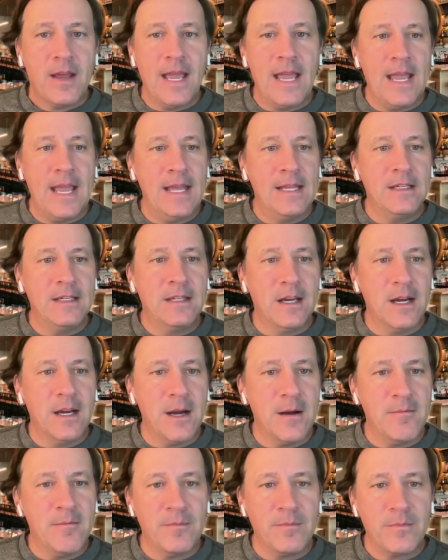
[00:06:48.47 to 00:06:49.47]
and
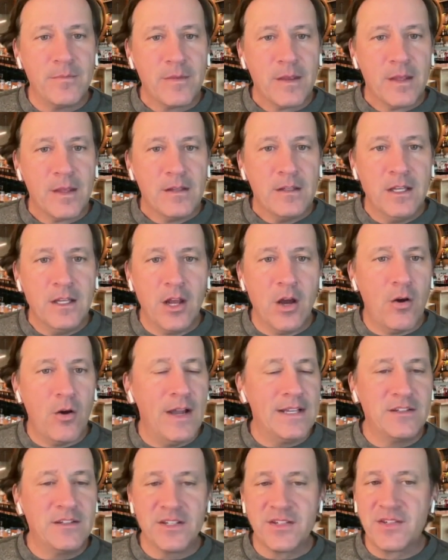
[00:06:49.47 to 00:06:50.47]

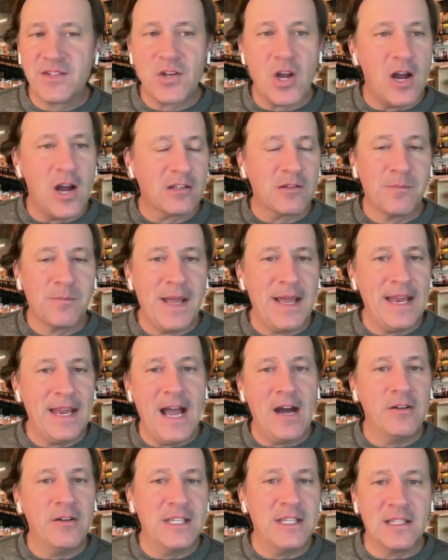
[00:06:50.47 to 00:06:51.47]
and just talked about
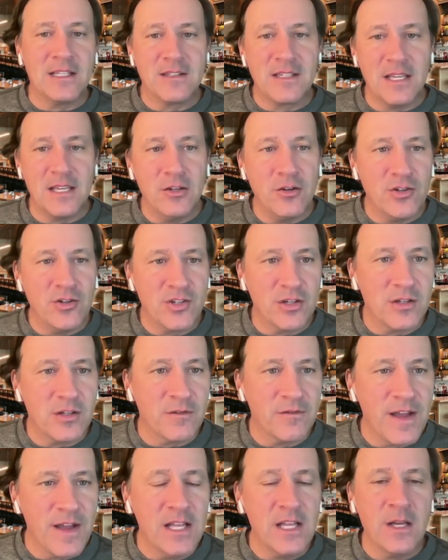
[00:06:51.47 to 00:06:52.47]
how he continues to
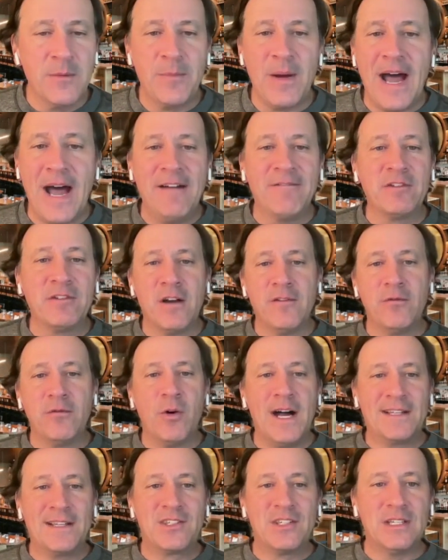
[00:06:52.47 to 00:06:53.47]
develop. I've loved
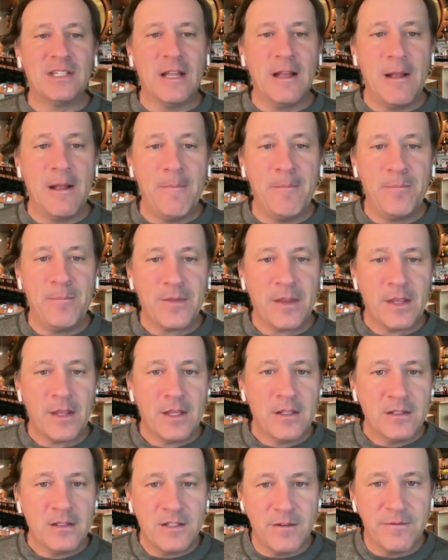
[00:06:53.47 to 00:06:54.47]
watching him
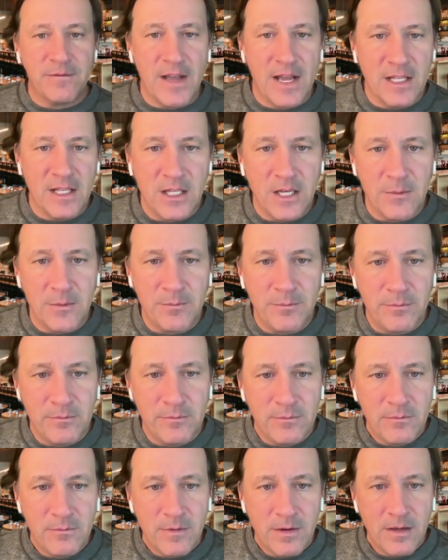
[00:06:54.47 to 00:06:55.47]
develop
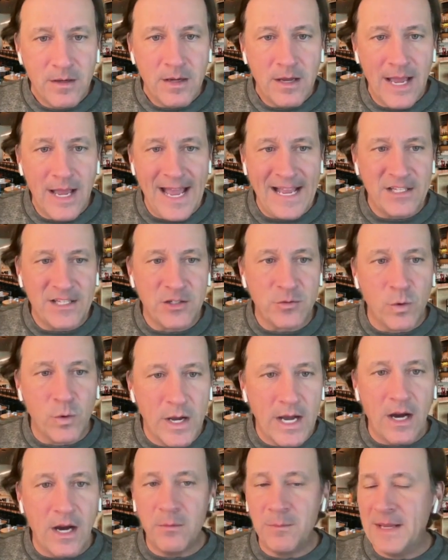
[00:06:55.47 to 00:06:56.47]
as
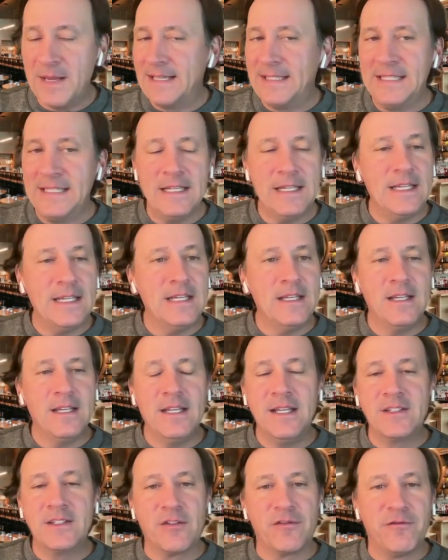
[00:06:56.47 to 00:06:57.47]
well, man.
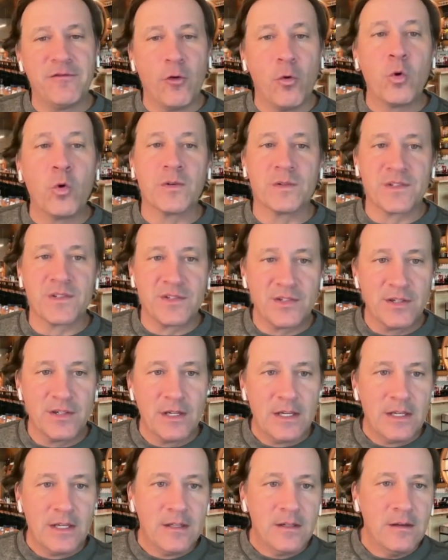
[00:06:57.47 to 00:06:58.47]
He's a force,
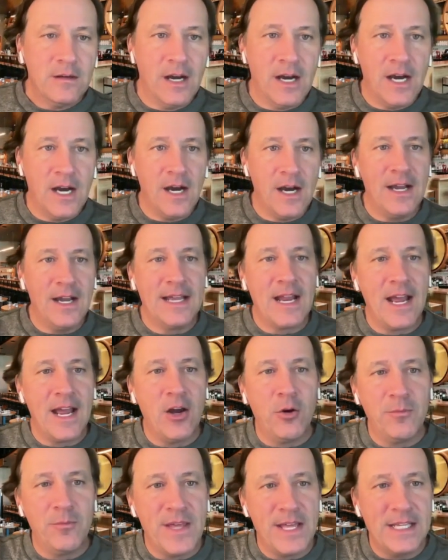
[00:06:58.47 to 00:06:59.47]
and I
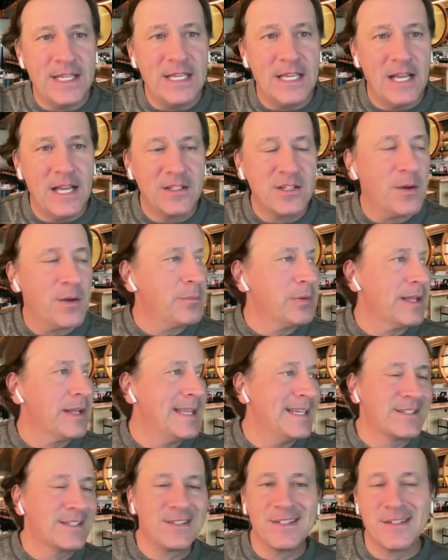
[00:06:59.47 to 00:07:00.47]
hope that he ends up
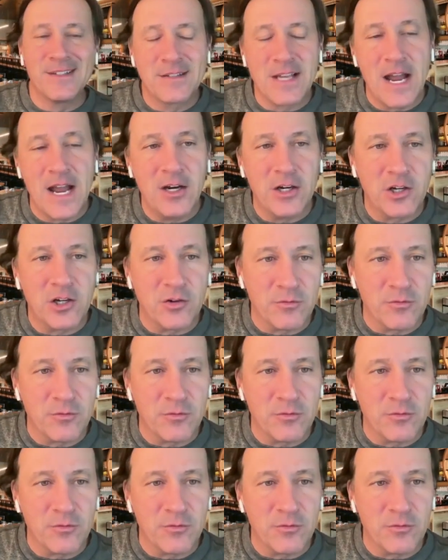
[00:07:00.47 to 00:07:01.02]
playing his entire